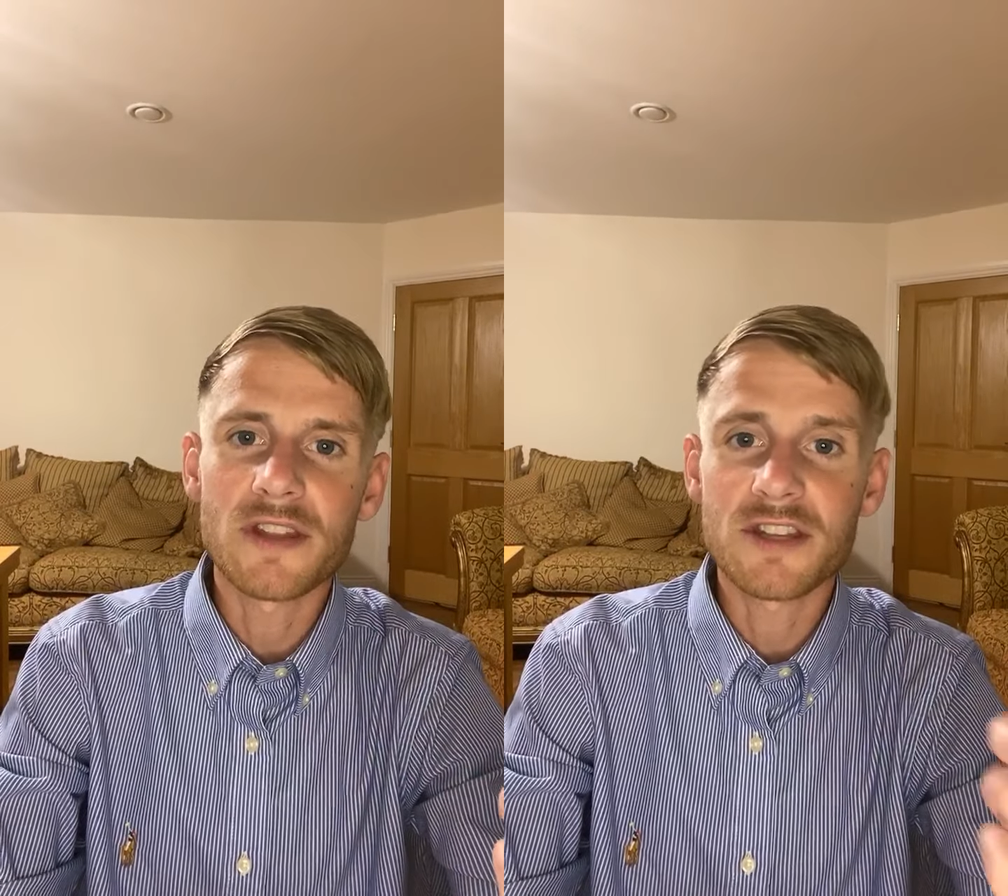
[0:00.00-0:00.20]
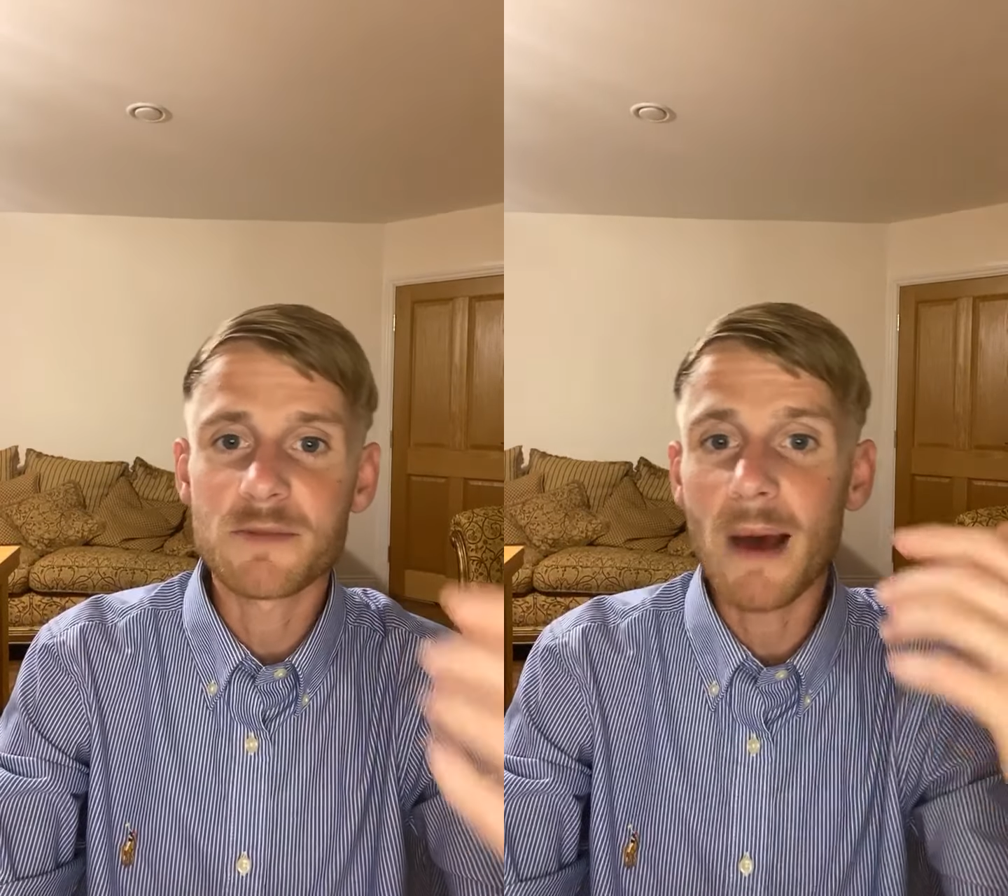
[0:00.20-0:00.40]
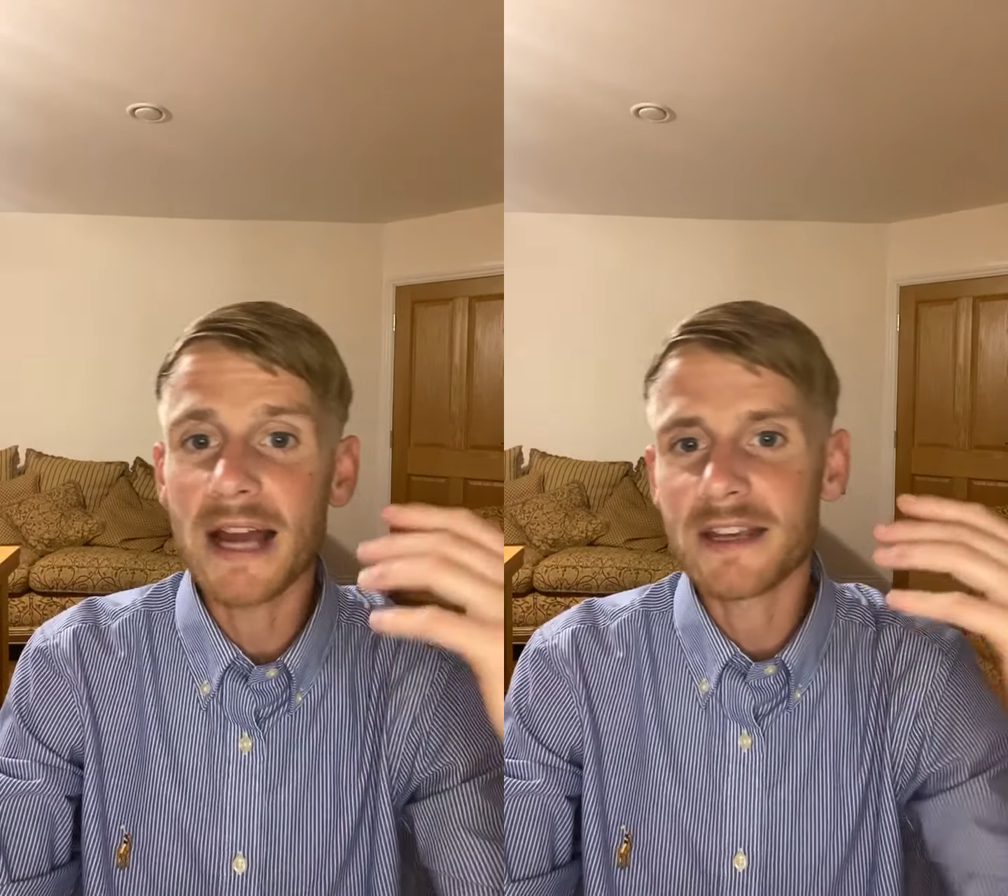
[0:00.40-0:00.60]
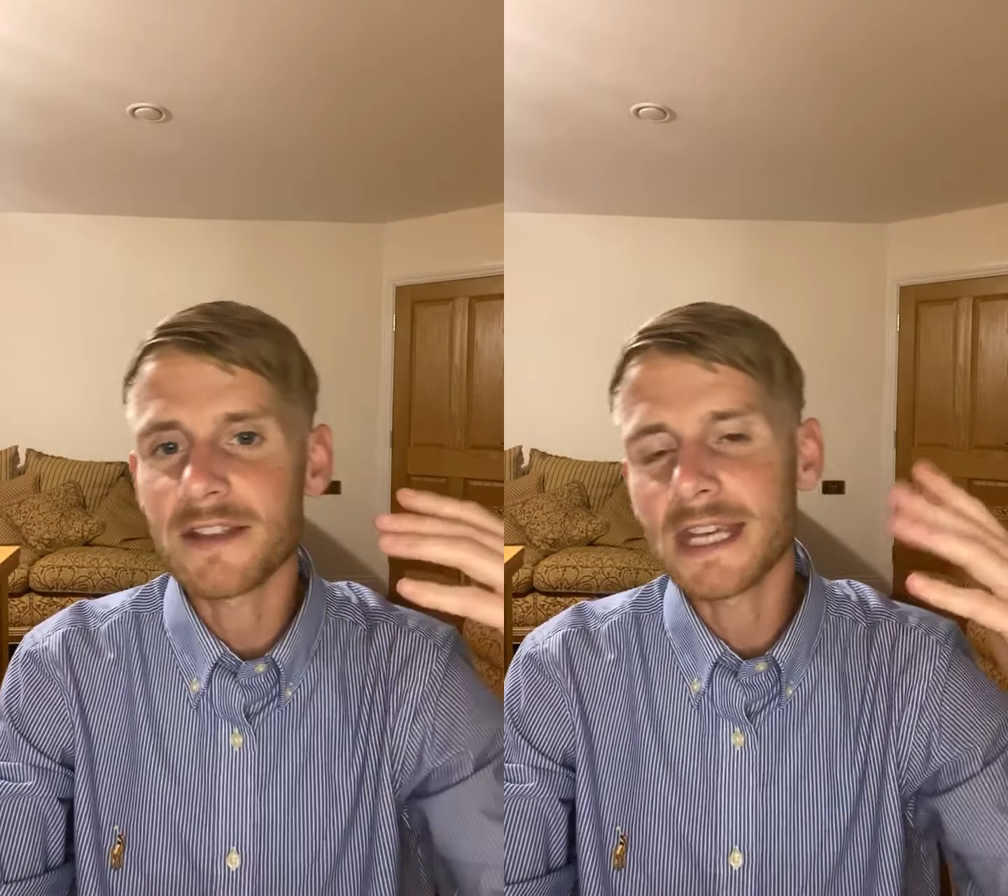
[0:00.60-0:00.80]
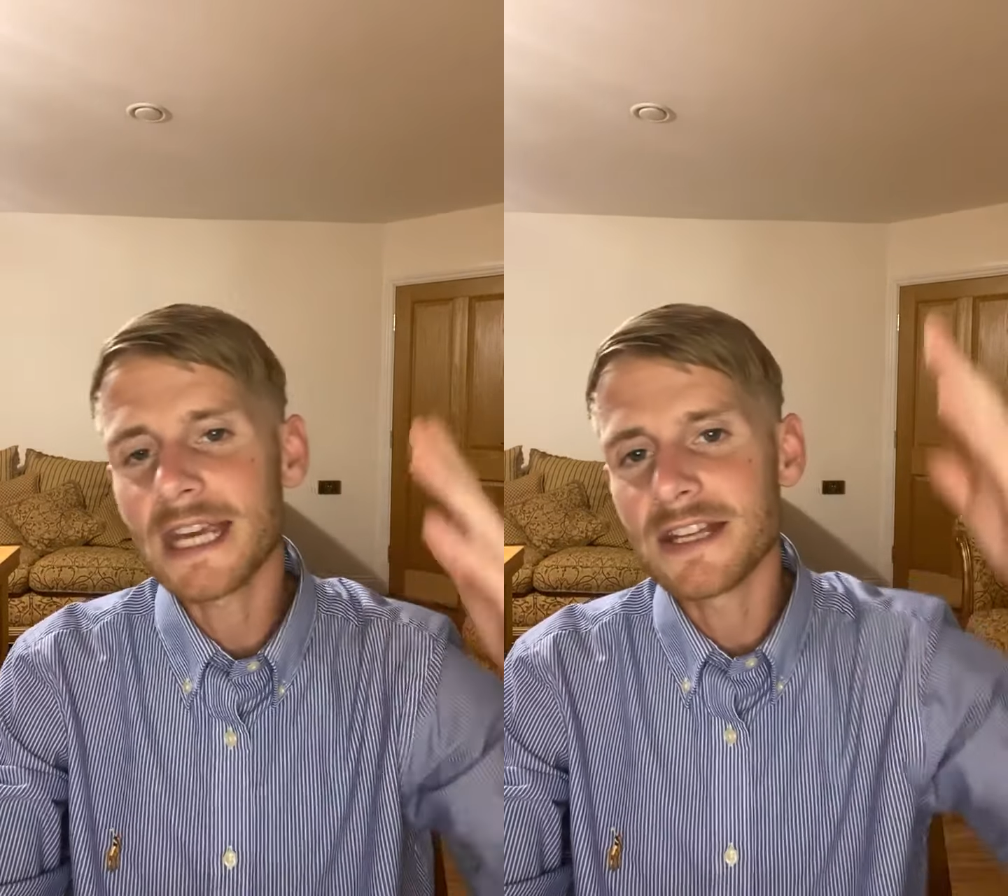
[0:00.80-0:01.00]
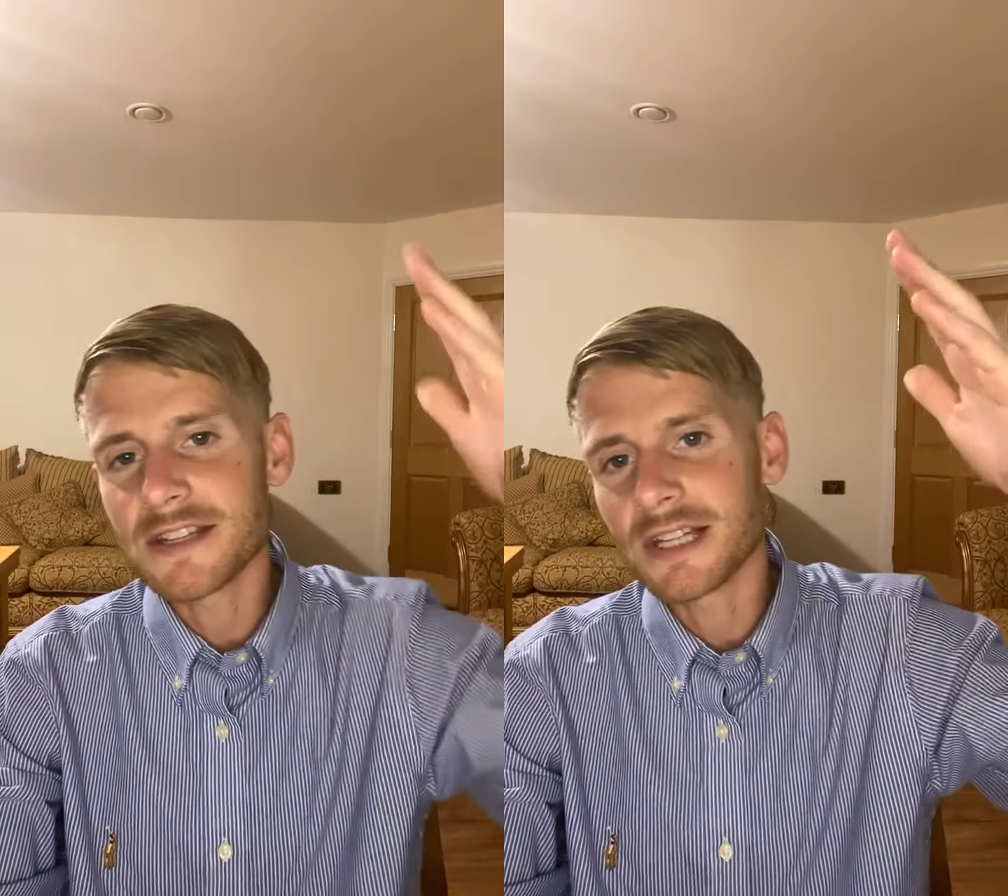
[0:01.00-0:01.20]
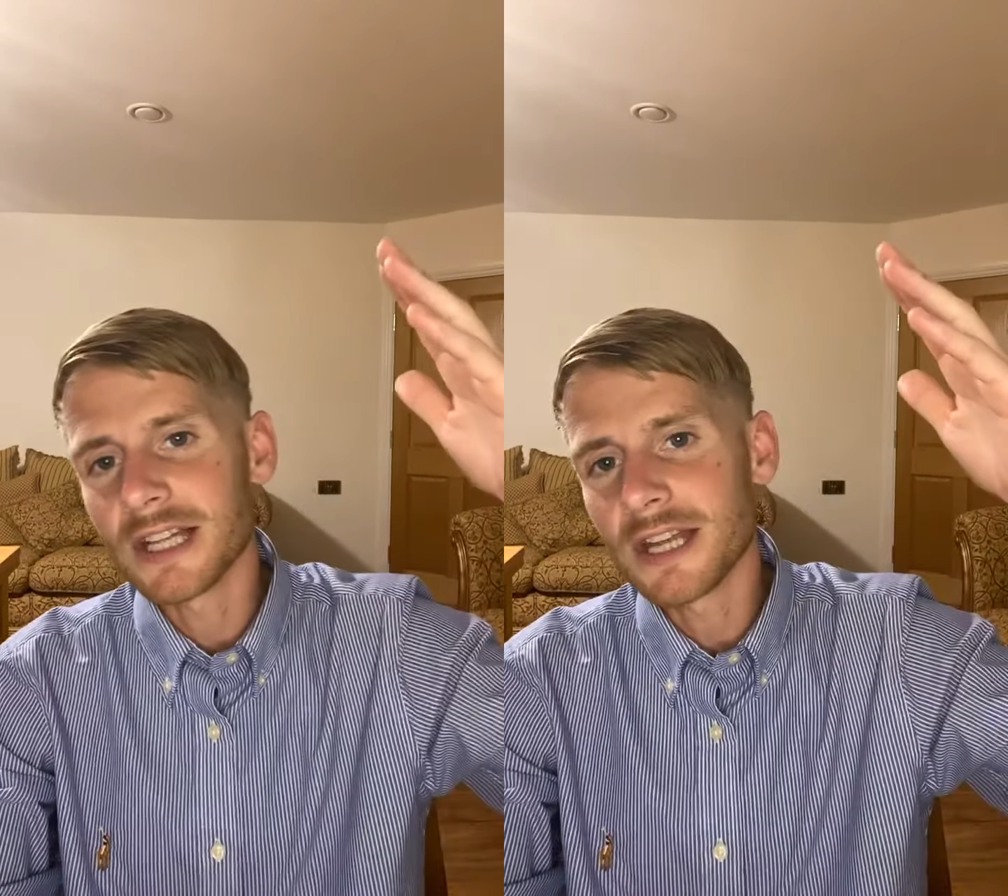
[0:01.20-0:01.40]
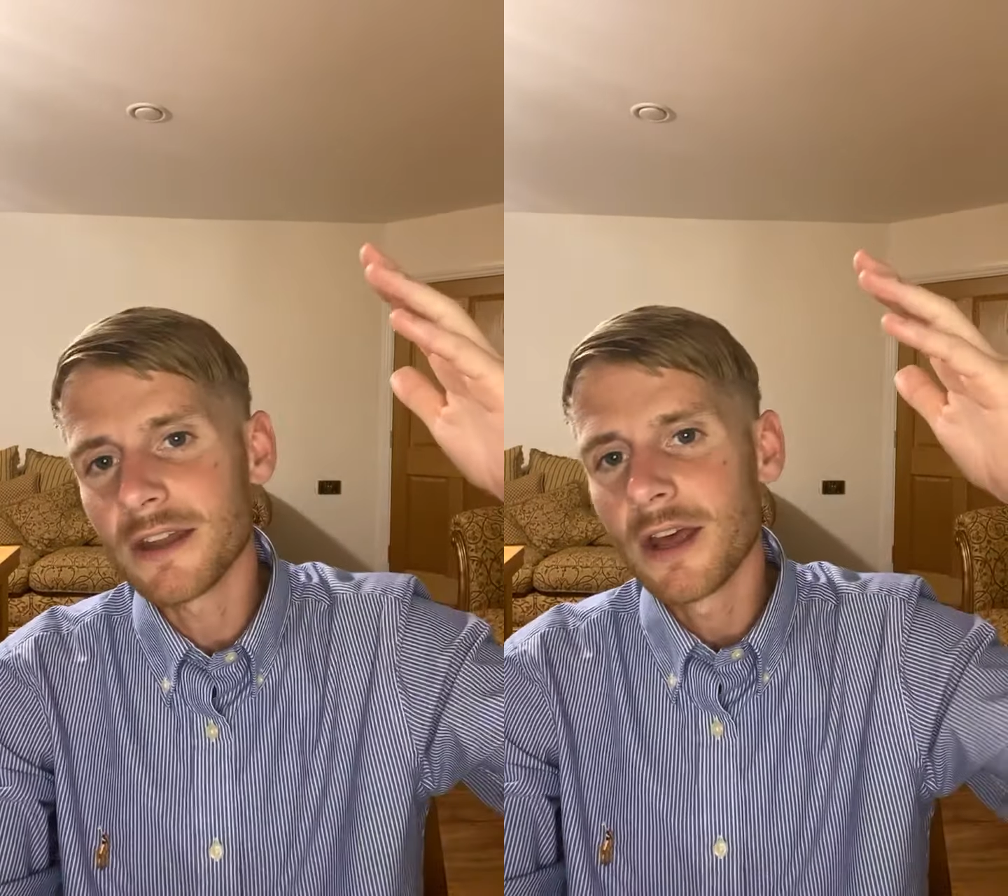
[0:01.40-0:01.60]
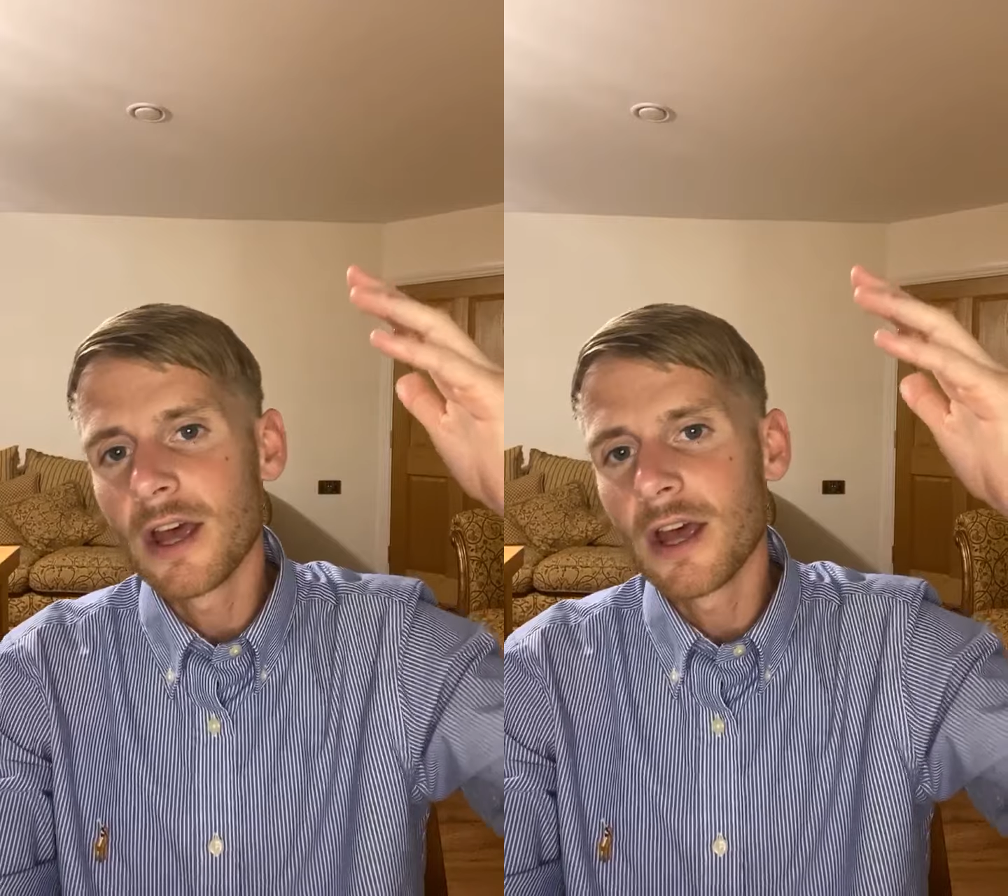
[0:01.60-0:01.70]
They spike the insulin.